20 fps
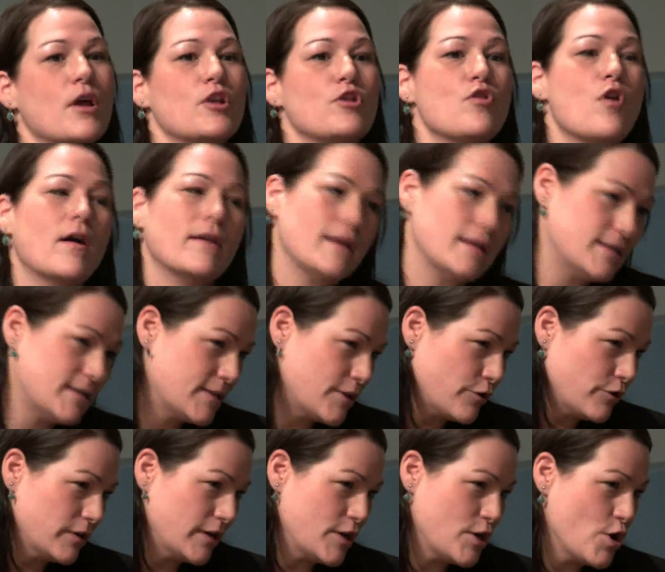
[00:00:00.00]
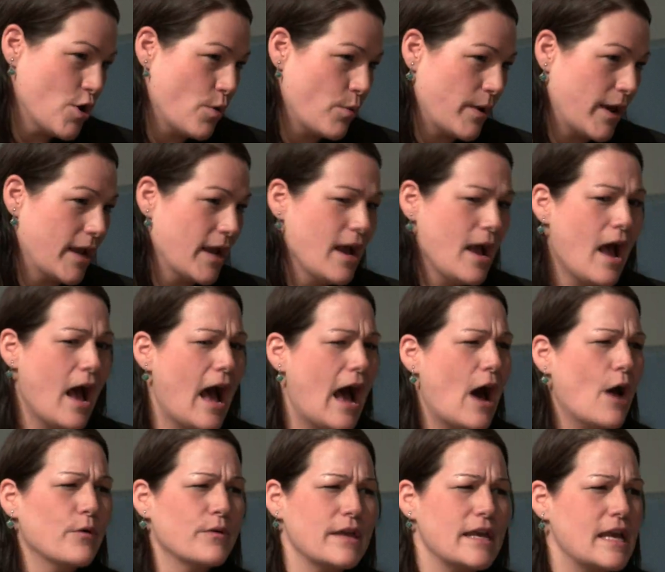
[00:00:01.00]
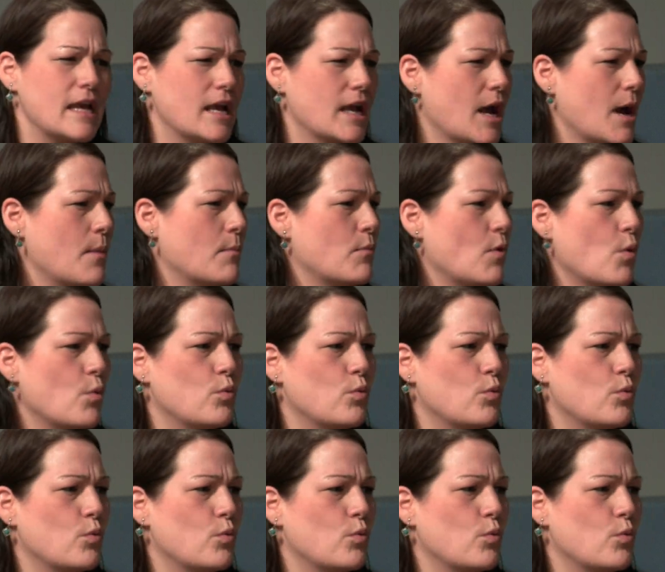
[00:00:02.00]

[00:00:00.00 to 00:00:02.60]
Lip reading: not necessarily knowing how the income